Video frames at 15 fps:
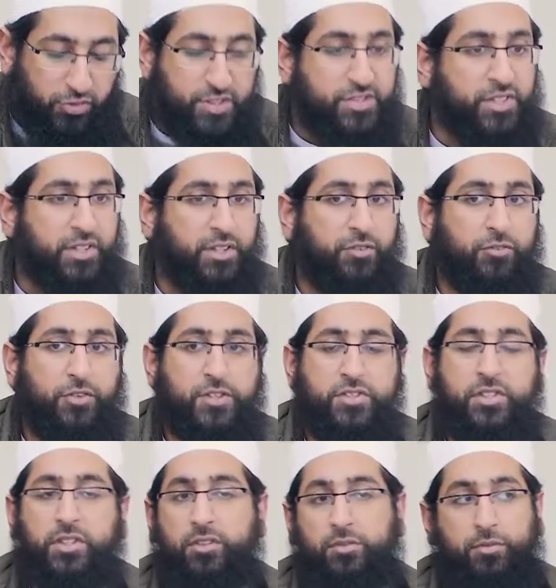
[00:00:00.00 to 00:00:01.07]

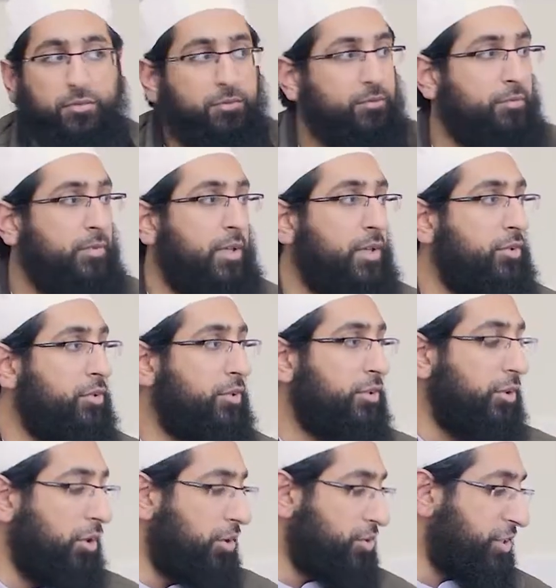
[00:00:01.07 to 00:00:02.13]
fasad is
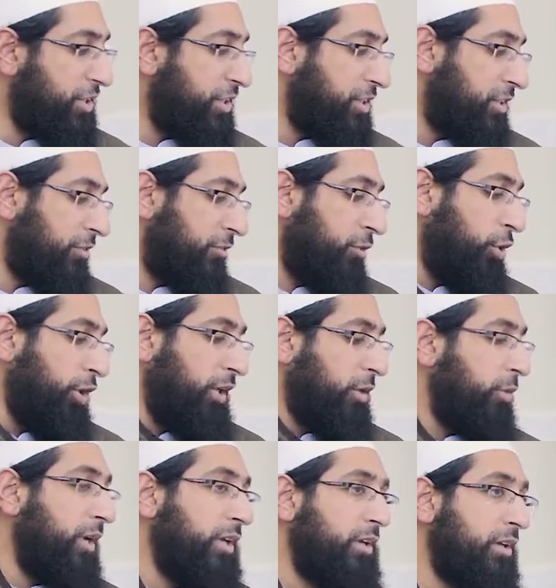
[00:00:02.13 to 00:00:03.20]
just the old tradition of
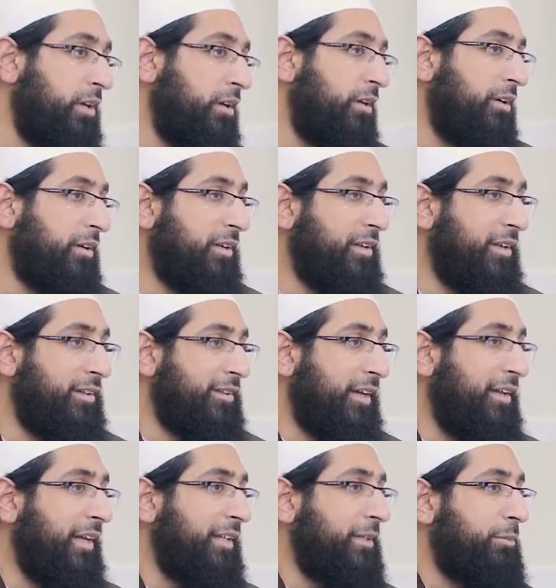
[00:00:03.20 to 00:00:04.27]
cutting your vein,
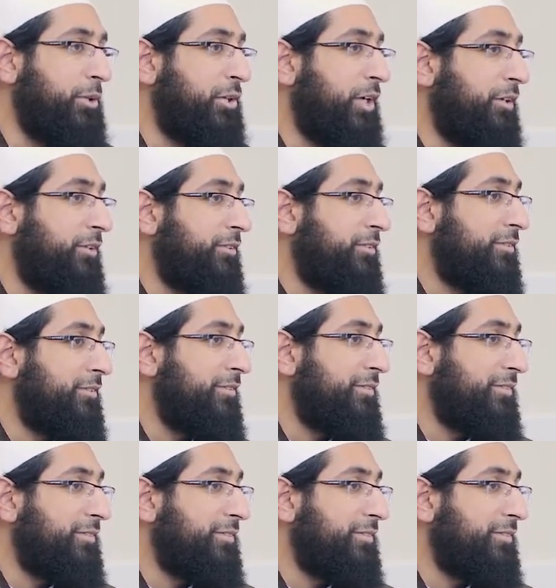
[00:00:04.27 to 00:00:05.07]
yes, and letting the blood out.